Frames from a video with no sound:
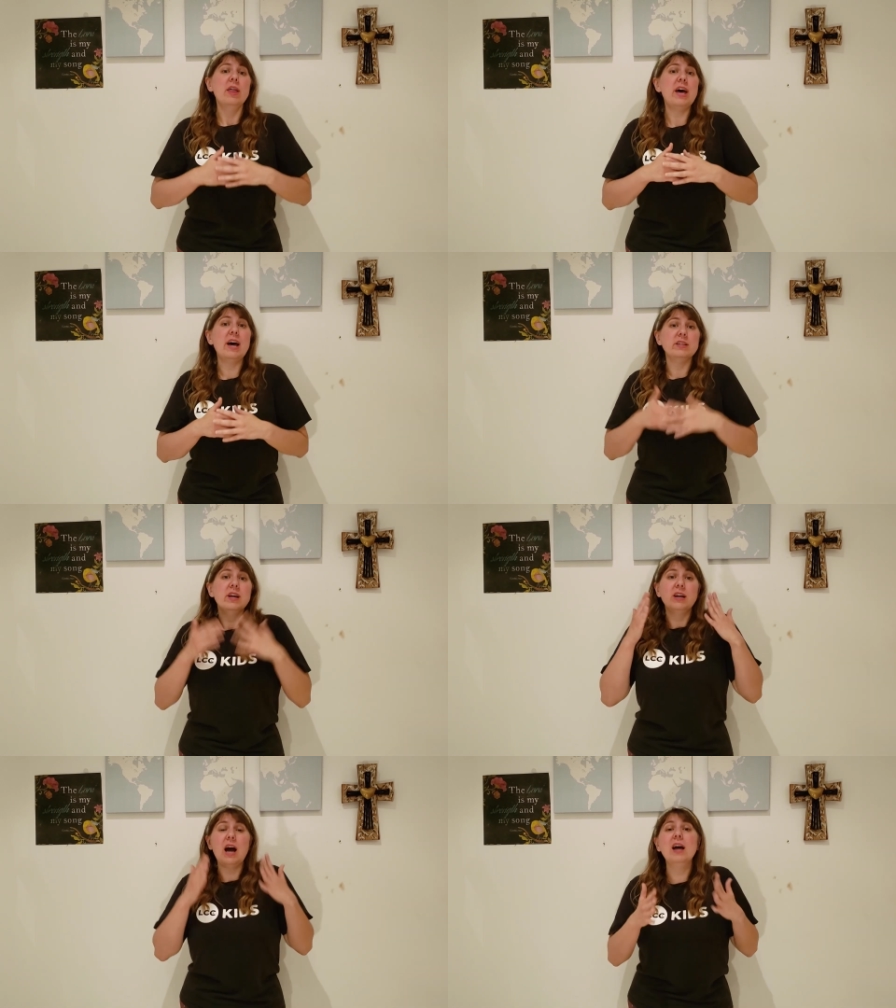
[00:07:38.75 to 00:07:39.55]
that
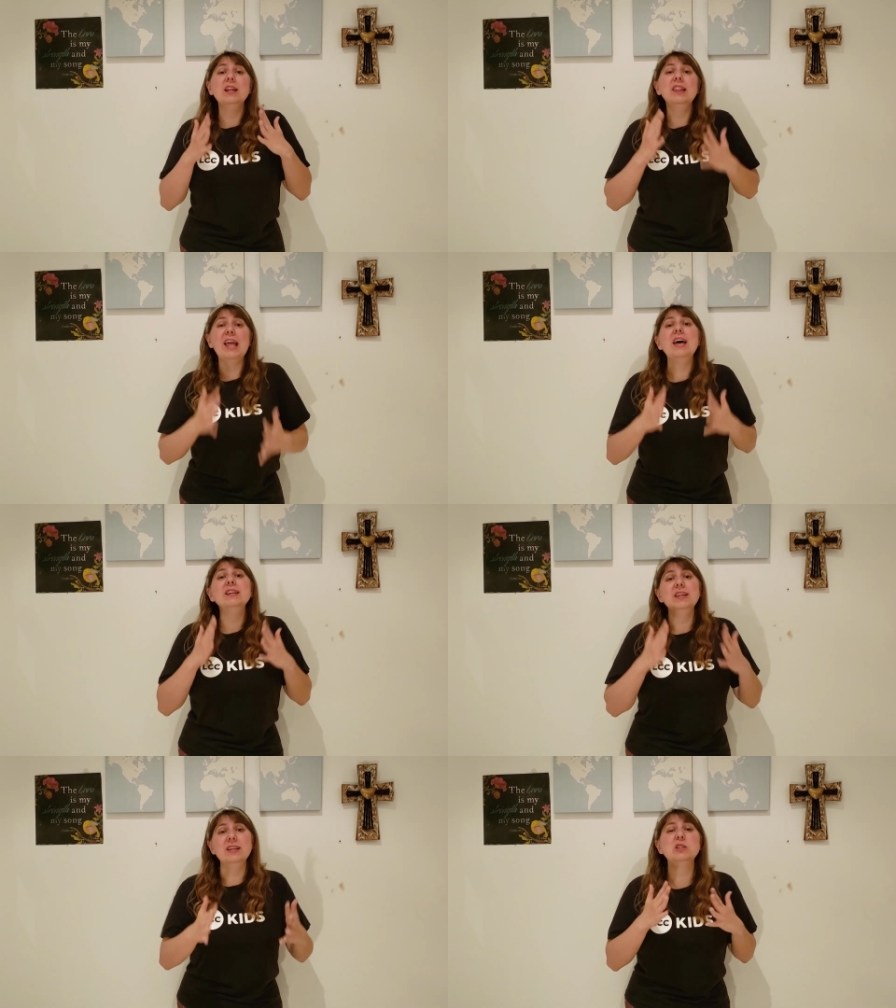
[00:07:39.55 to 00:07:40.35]
God
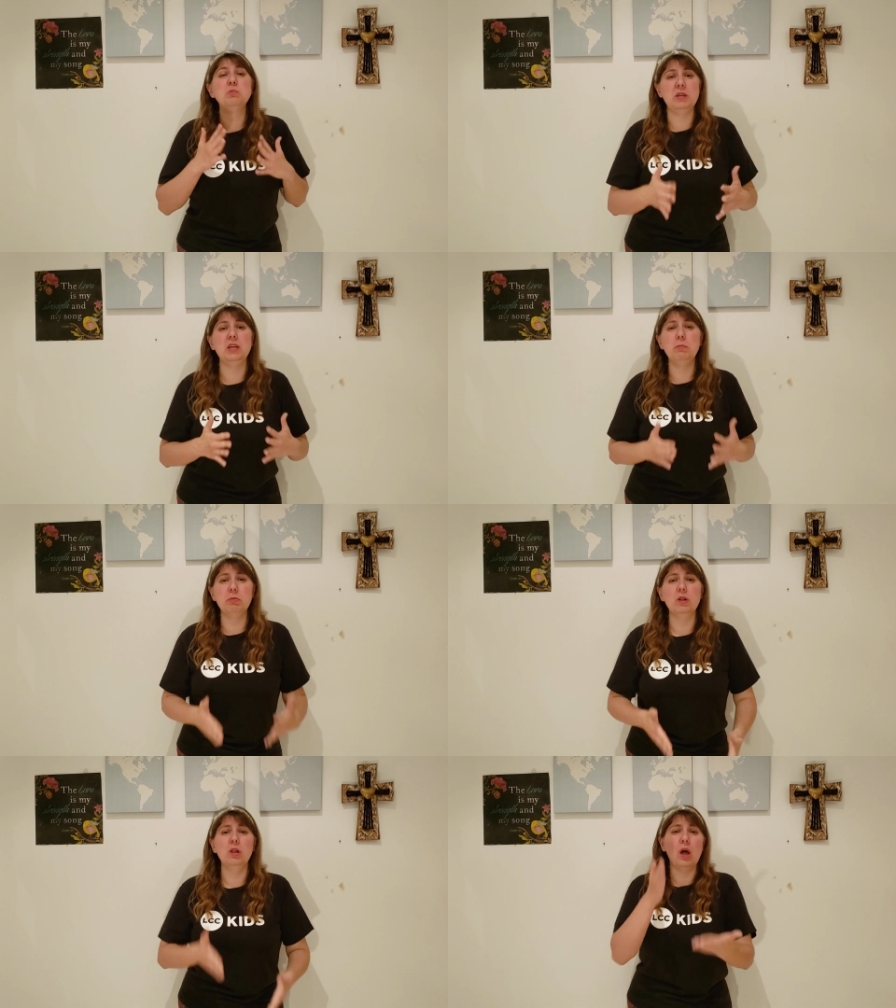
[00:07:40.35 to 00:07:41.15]
led his
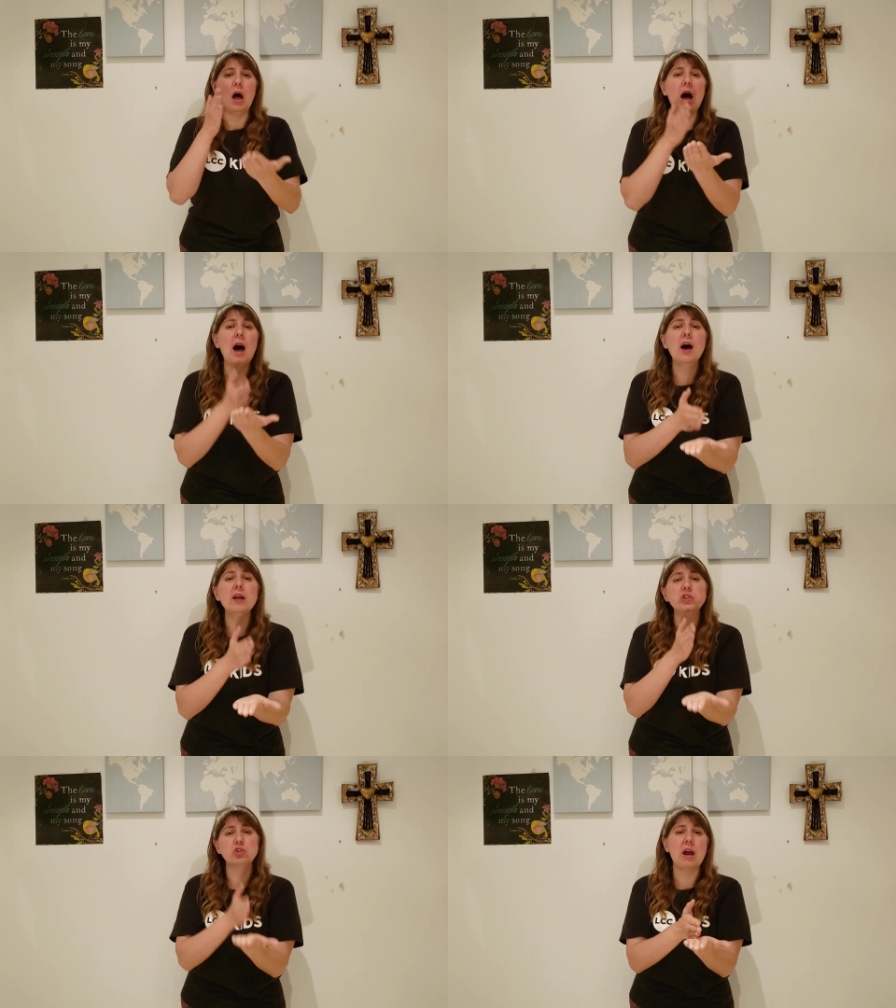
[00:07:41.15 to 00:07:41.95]
people
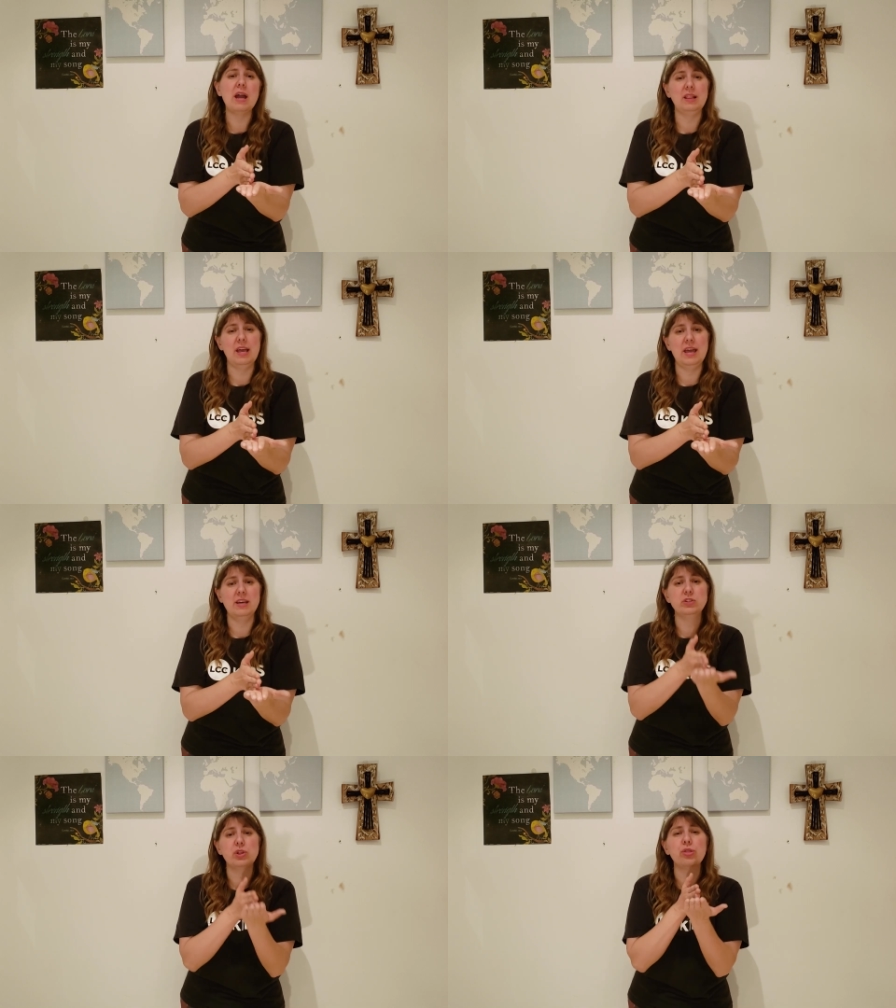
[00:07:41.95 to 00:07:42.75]
on dry
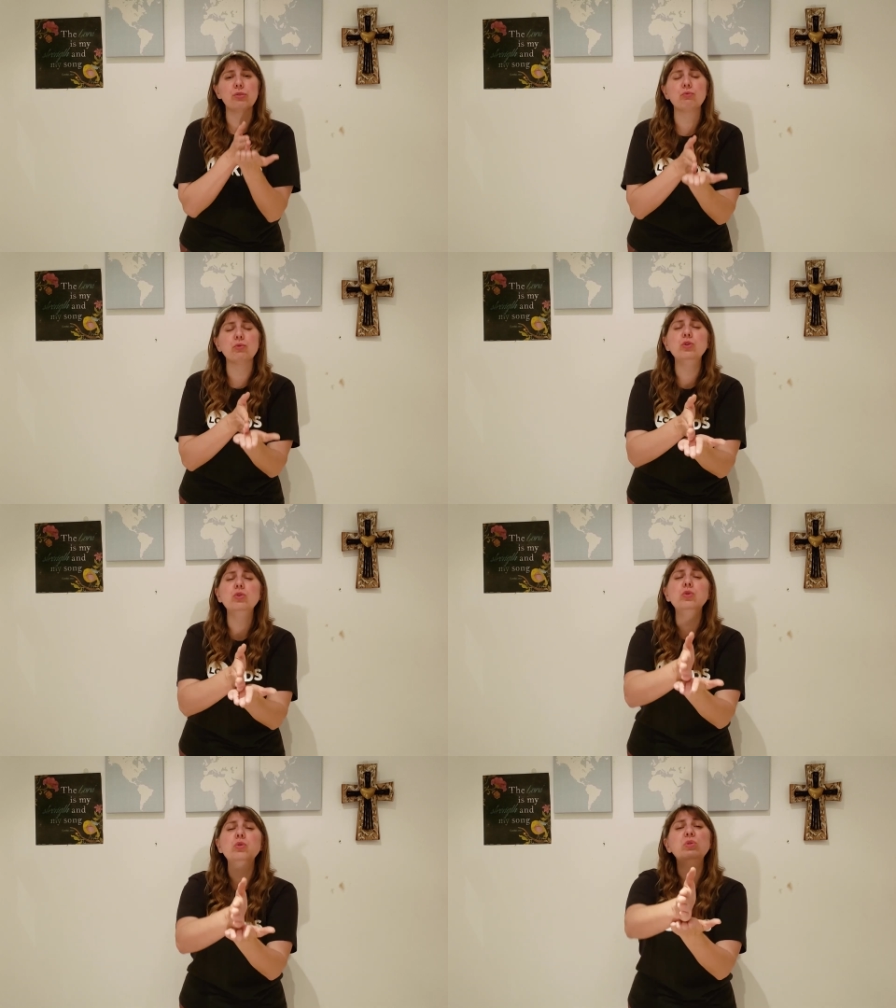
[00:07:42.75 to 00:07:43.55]
land
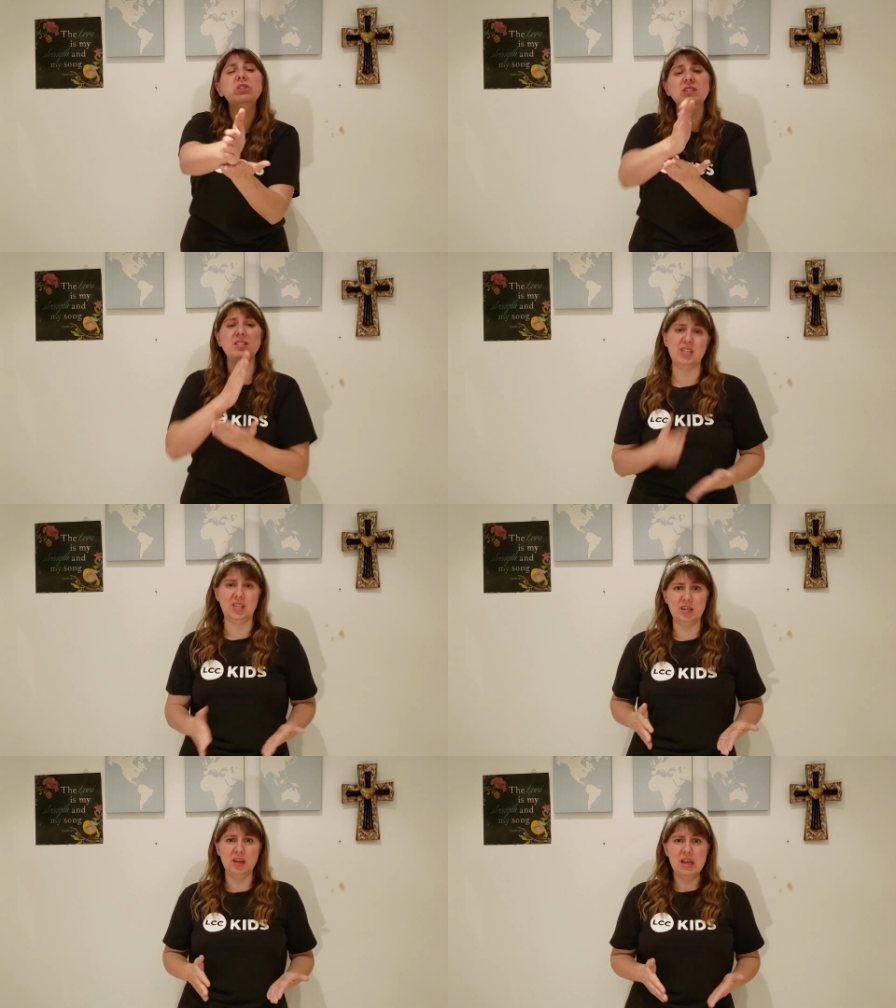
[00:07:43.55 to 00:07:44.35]
through the sea.